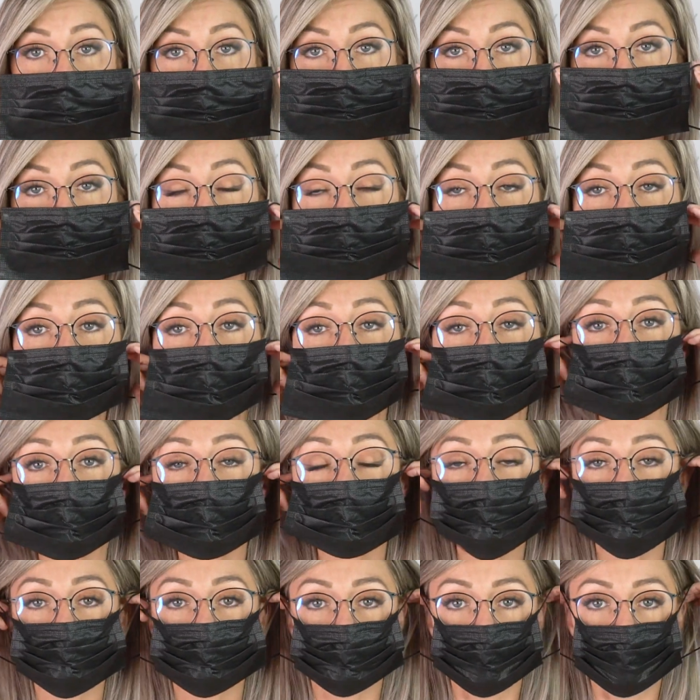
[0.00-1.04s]
So what you can
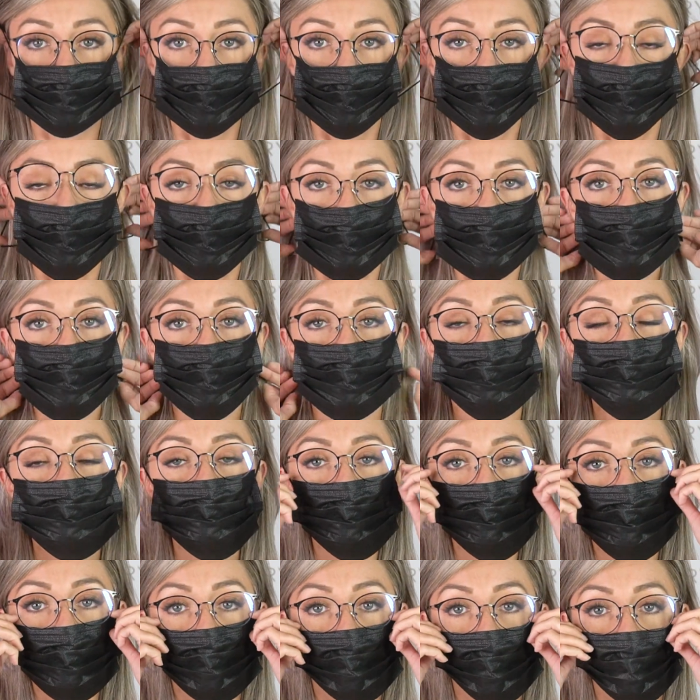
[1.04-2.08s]
do is,
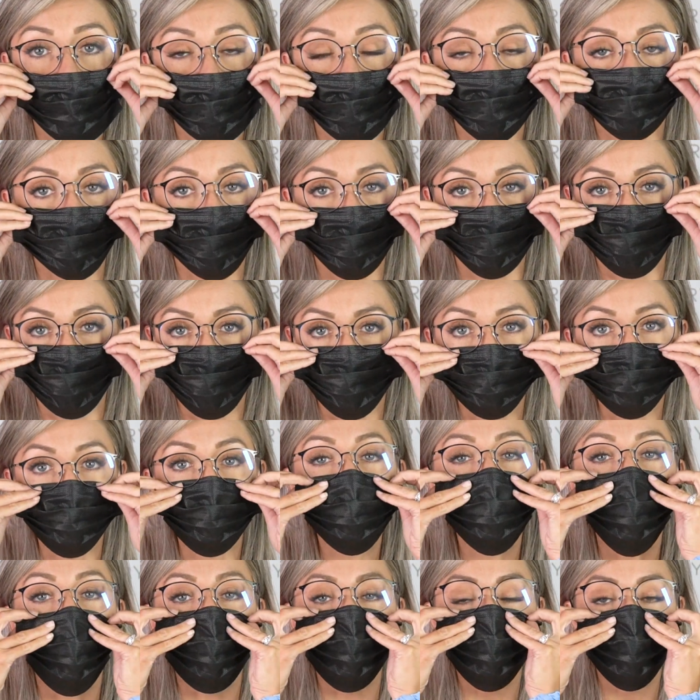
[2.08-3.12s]
if your client has
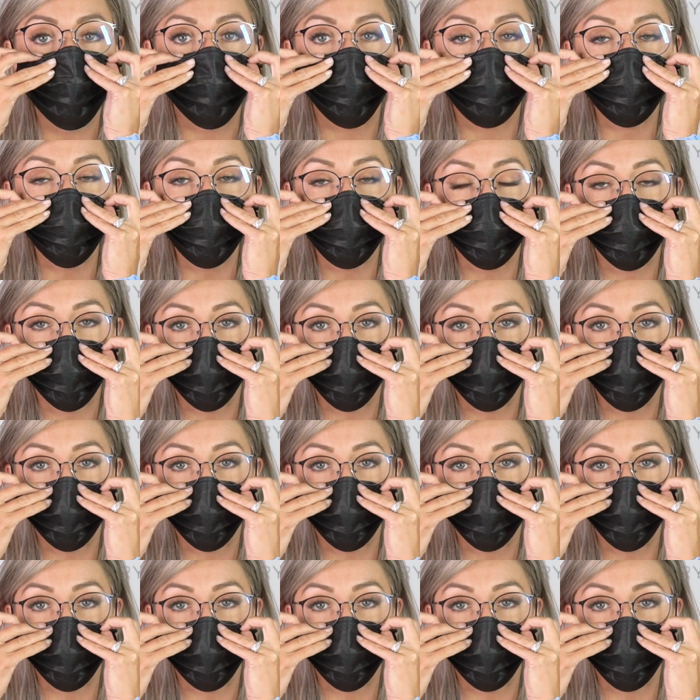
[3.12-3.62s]
their mask on,